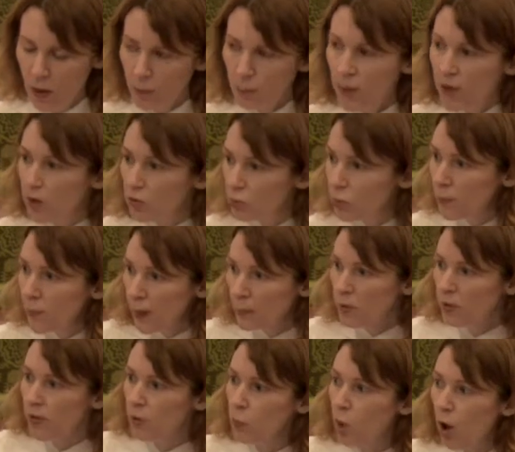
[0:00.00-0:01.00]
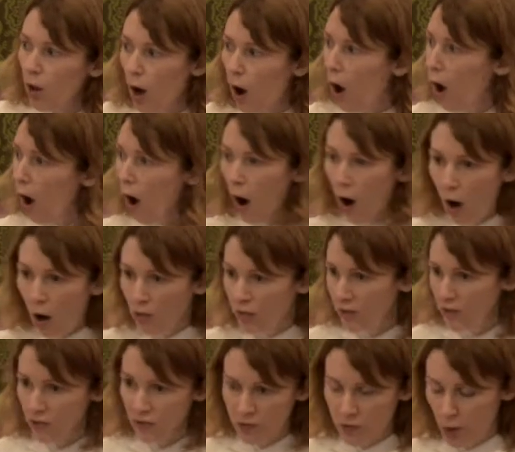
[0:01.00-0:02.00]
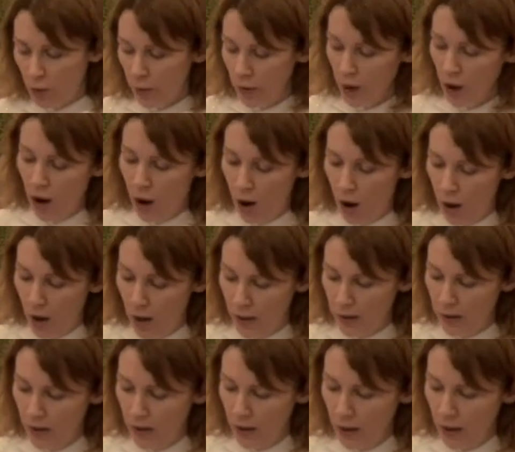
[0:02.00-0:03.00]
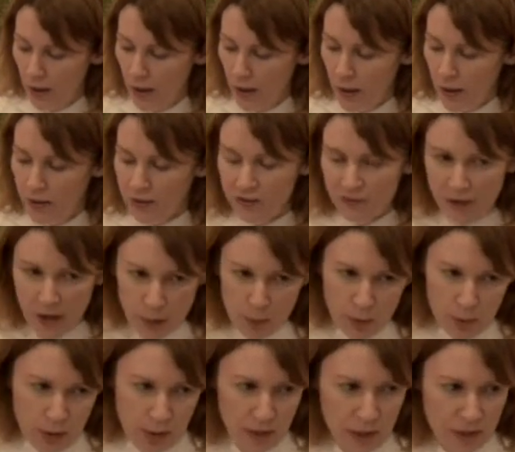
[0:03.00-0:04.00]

Because remember that while all this is going on, his family